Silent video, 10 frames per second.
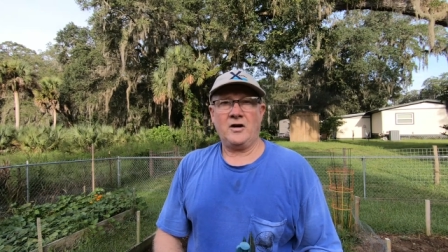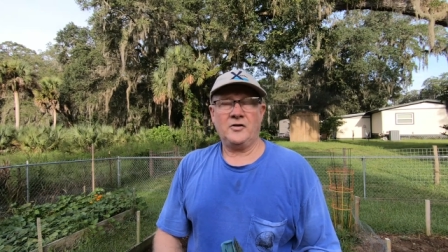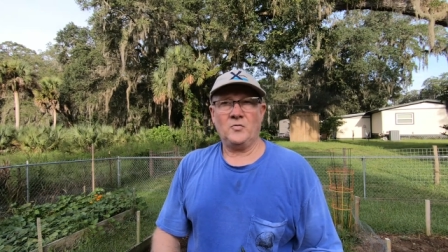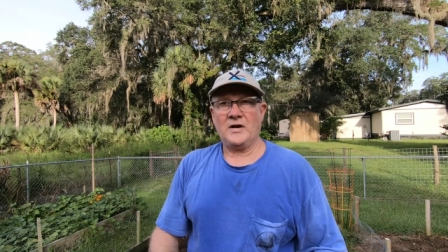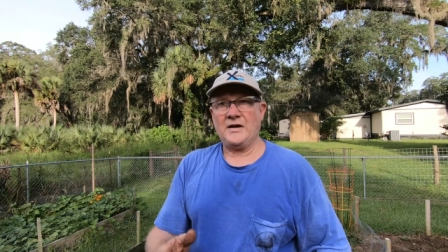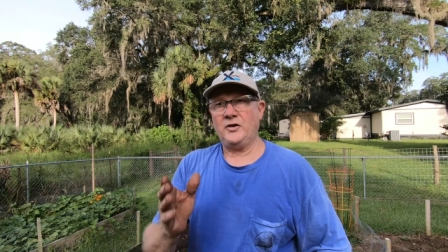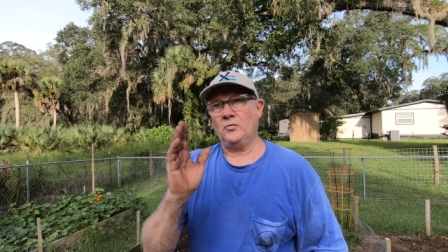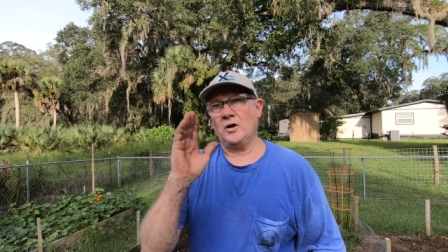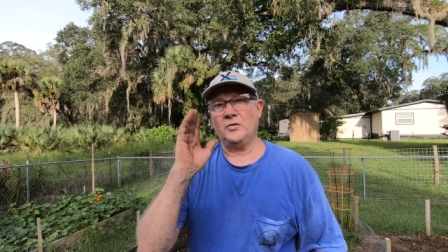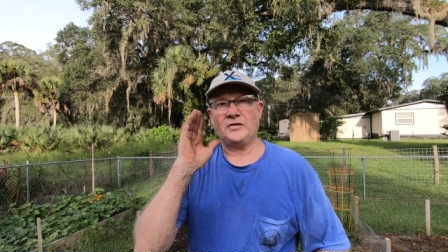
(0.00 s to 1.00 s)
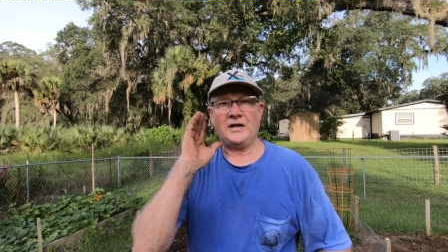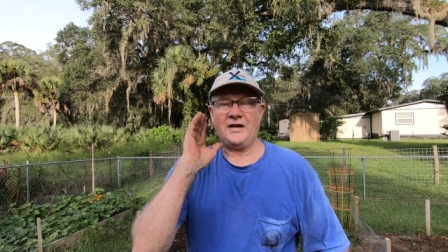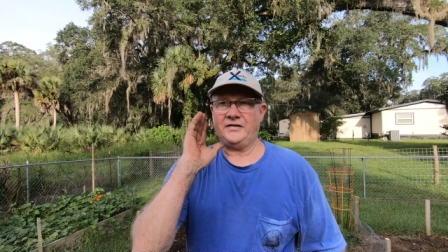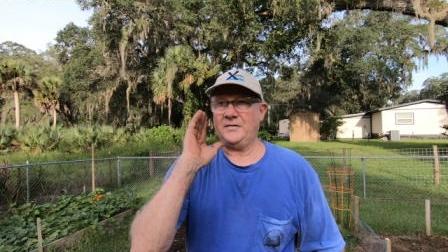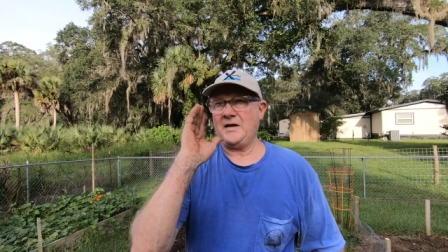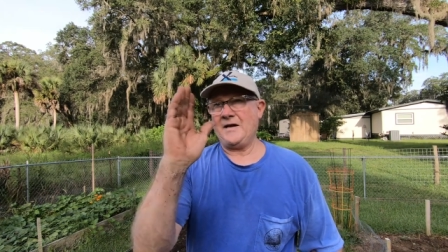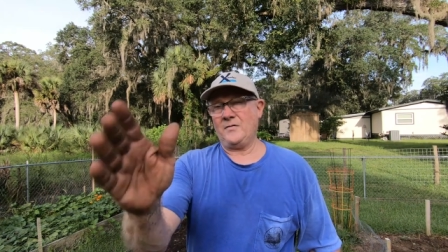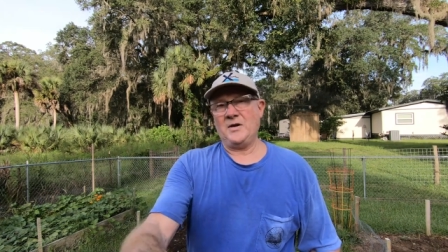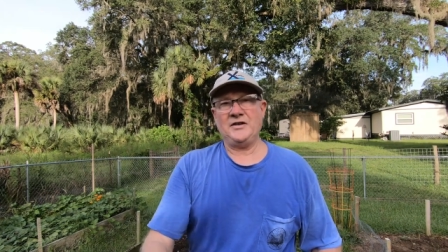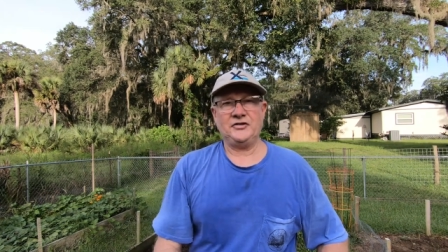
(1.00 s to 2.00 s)
garden, when I do rows, I like to have
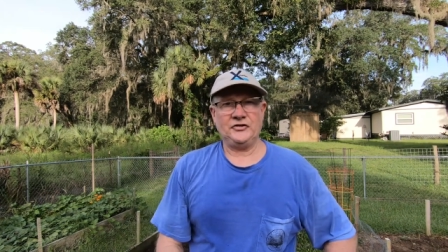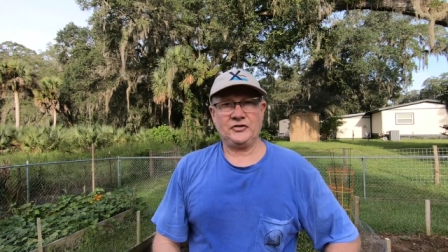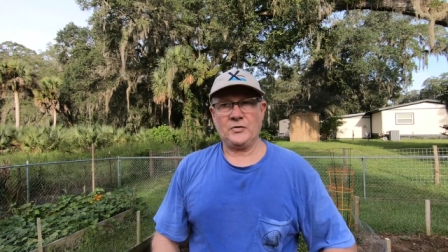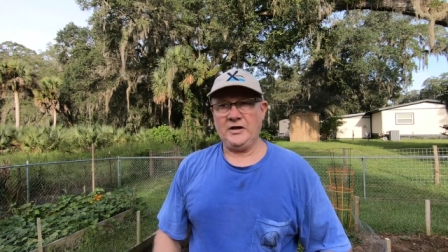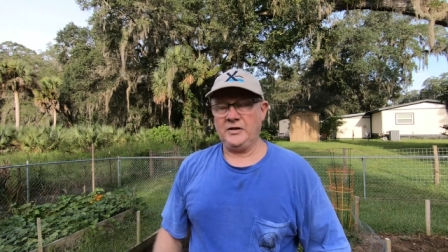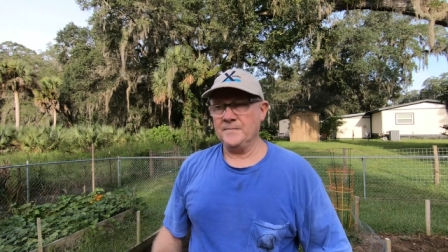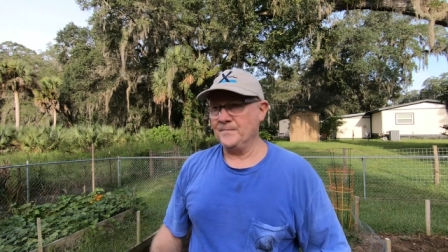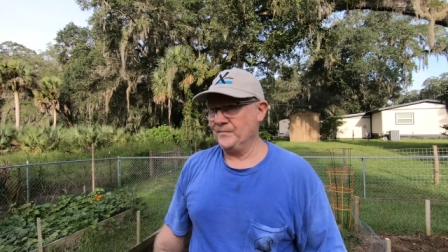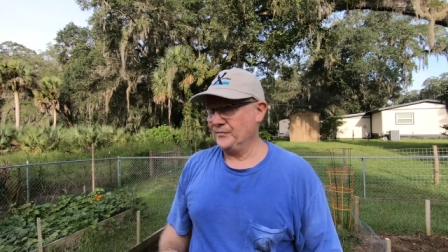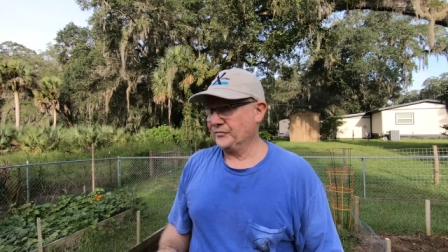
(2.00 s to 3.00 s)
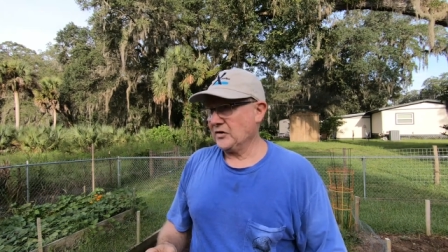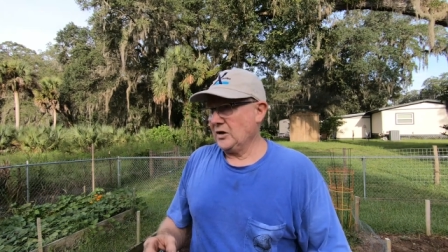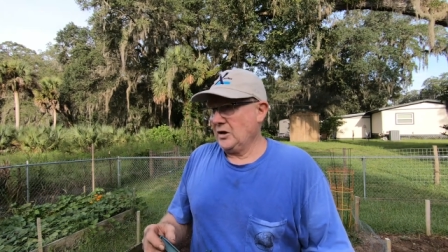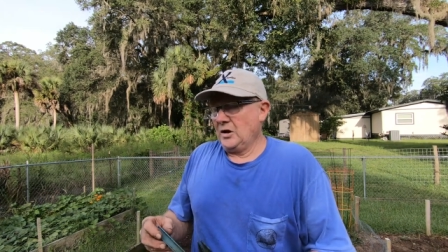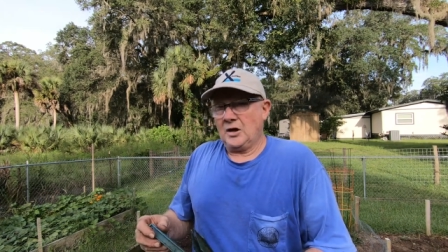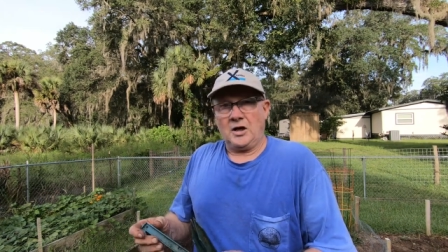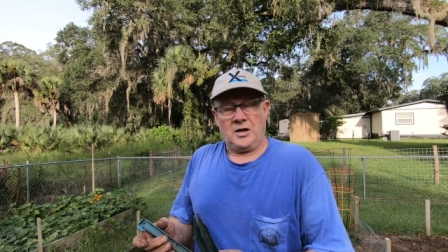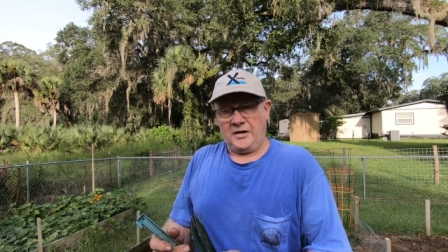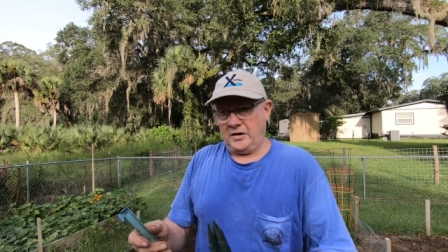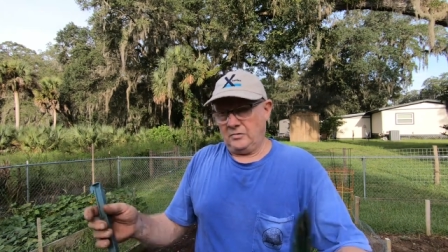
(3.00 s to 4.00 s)
them nice and straight.
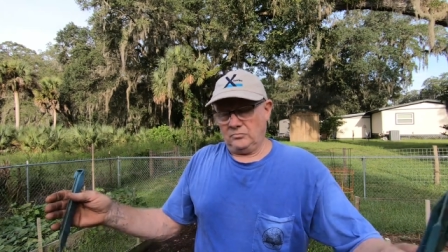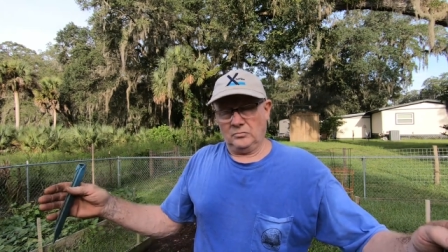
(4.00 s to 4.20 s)
Uh, and